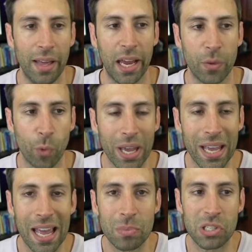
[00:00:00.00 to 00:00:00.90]
And
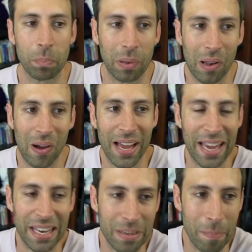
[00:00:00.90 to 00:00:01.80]
Rockingham's supply
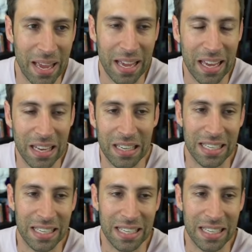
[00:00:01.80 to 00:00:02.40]
and demand